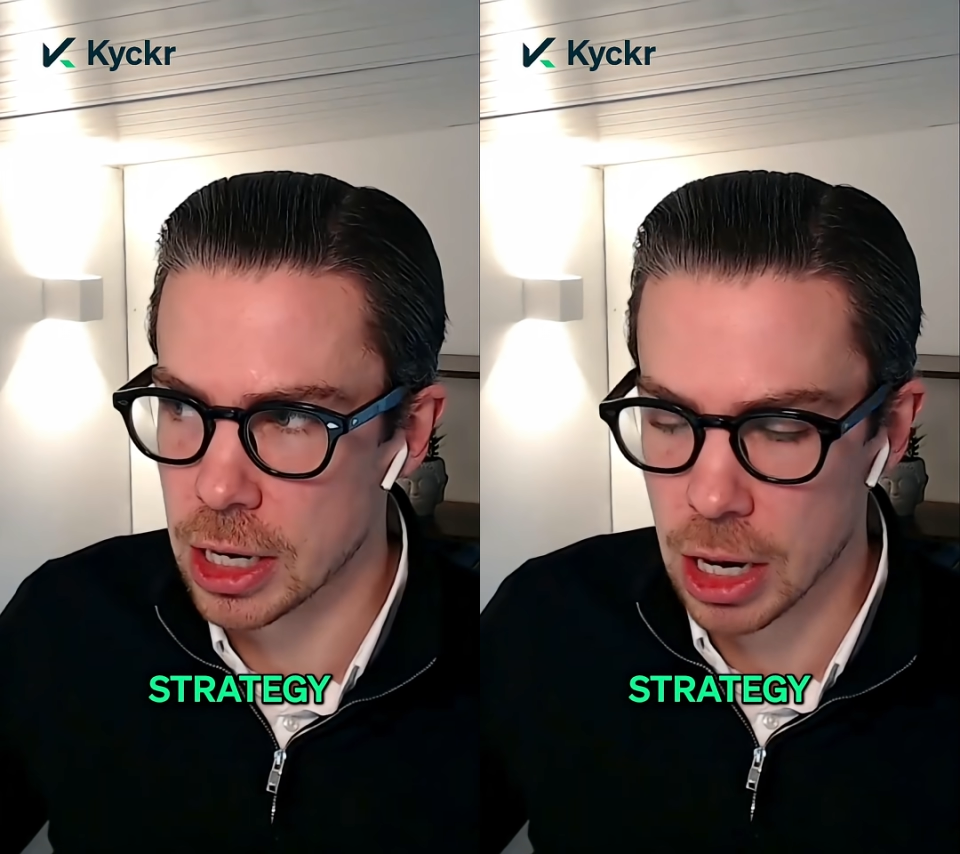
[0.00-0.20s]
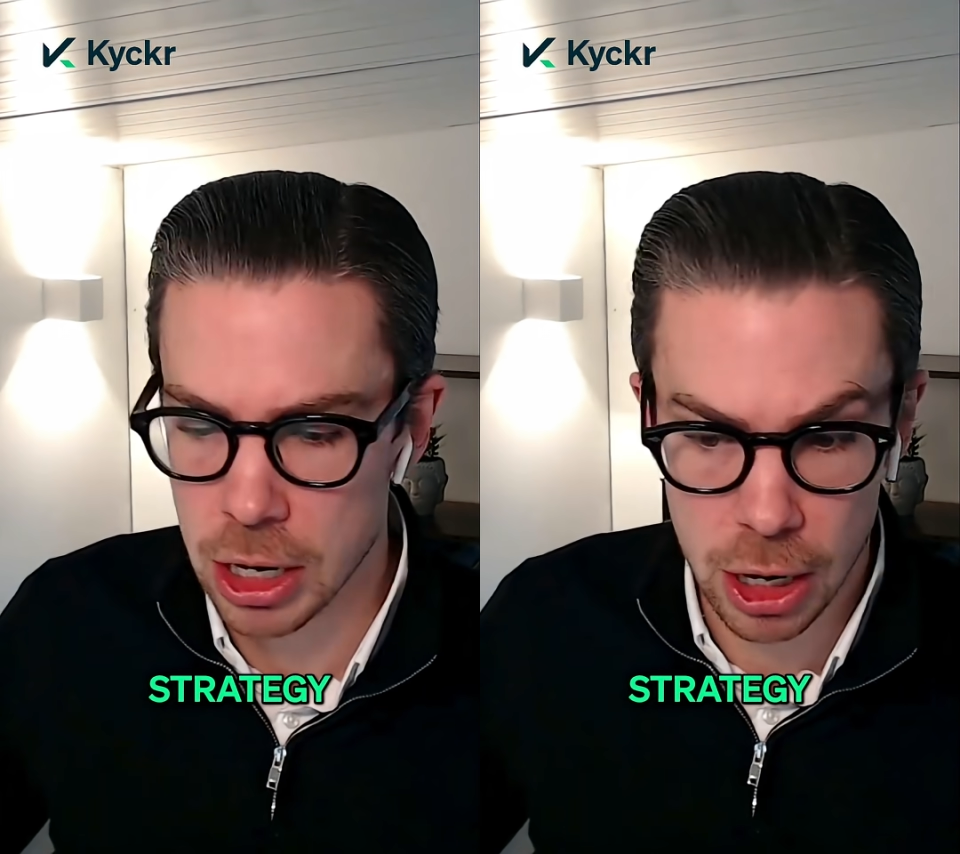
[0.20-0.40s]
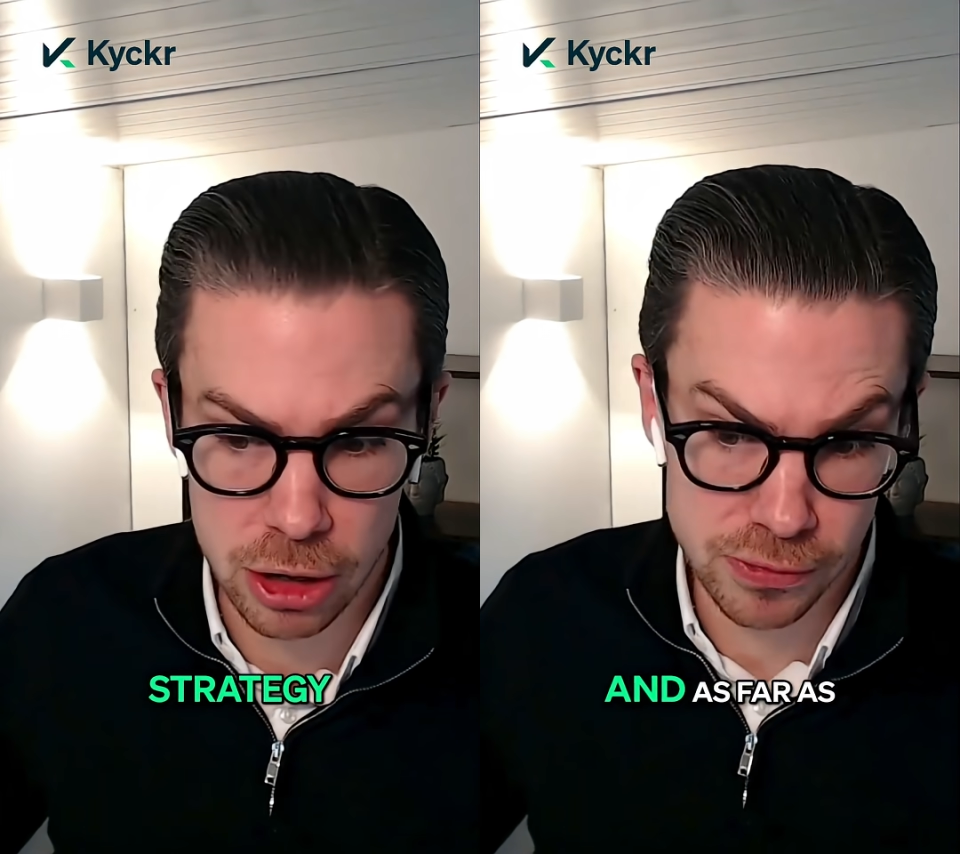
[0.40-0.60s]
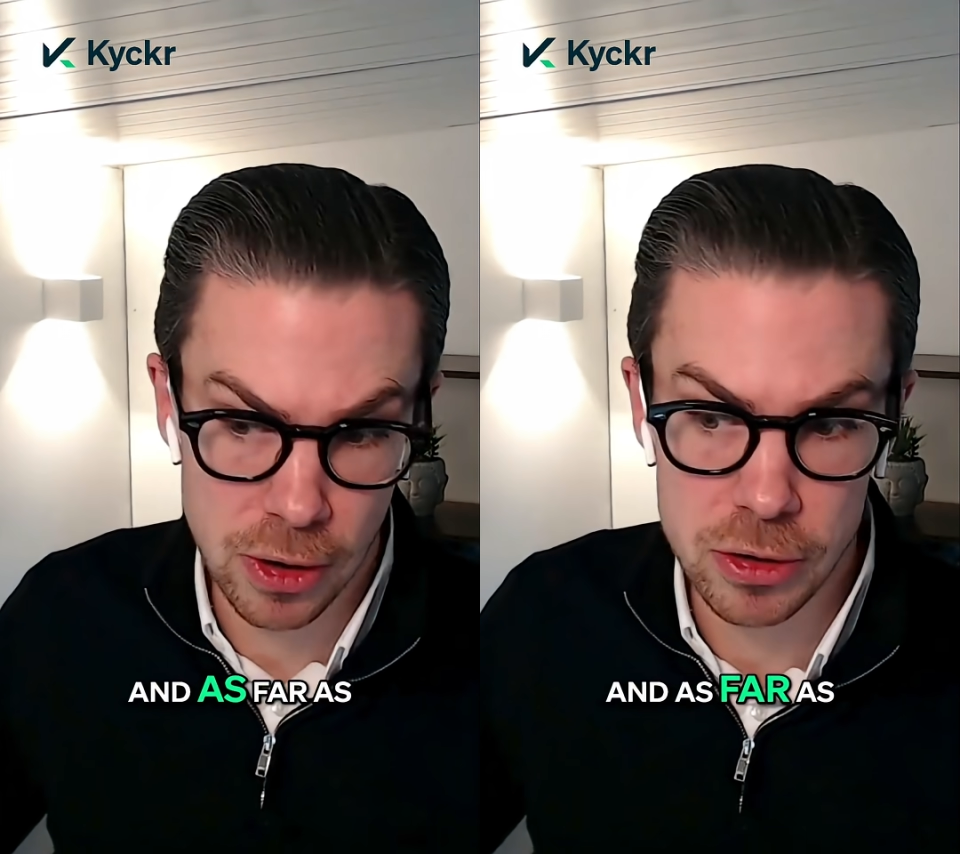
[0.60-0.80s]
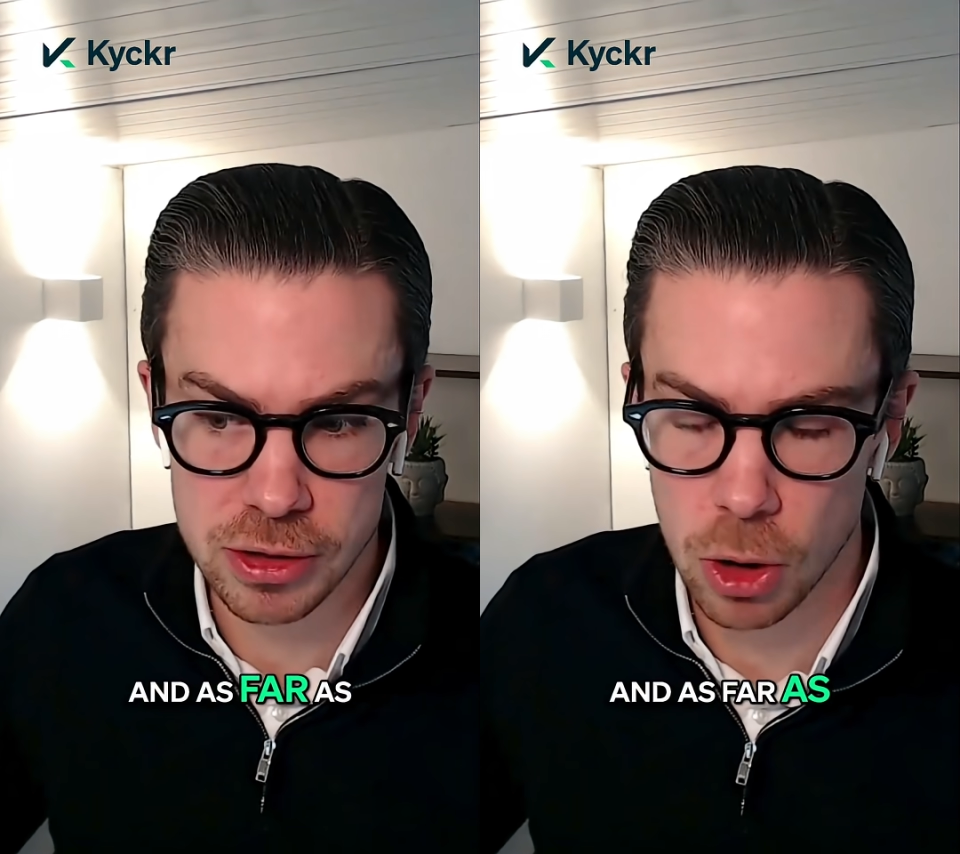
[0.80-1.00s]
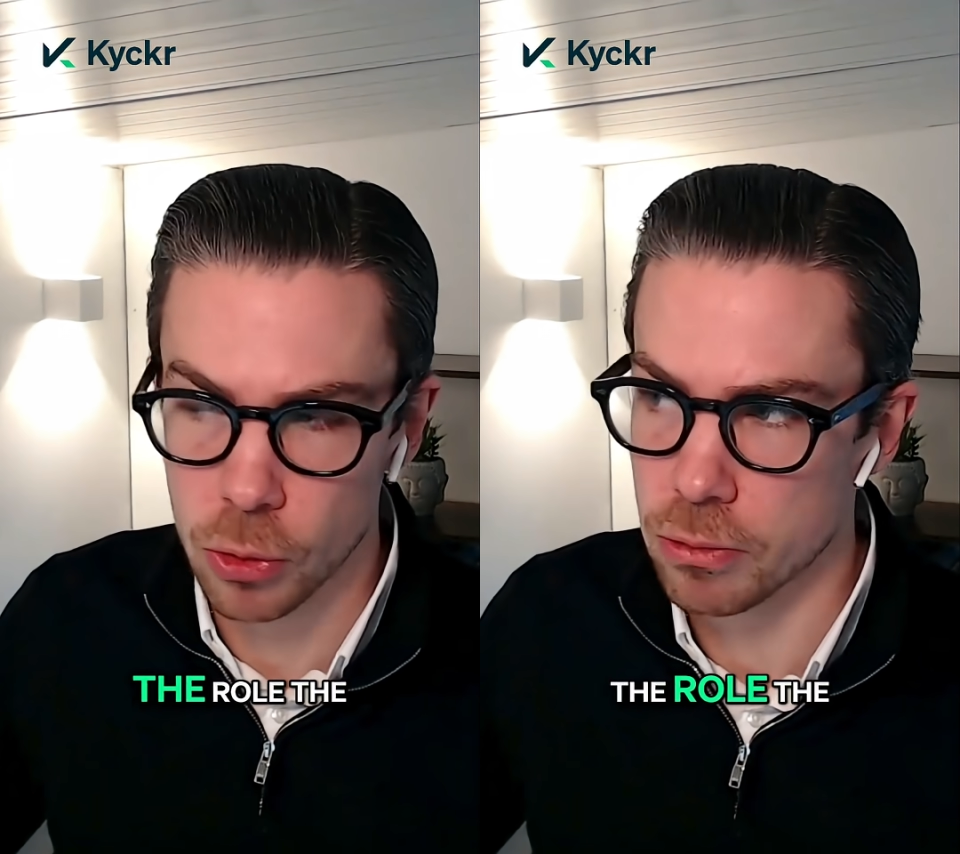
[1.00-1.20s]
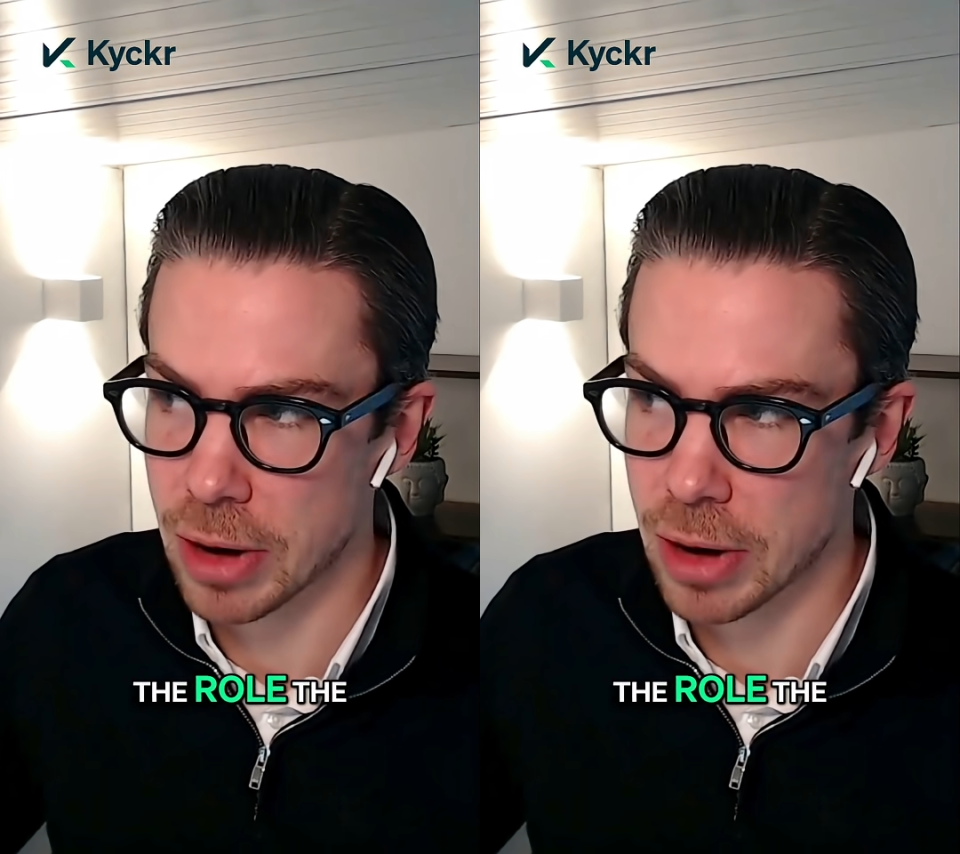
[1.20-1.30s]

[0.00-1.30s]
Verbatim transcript: And, and, and as far as the role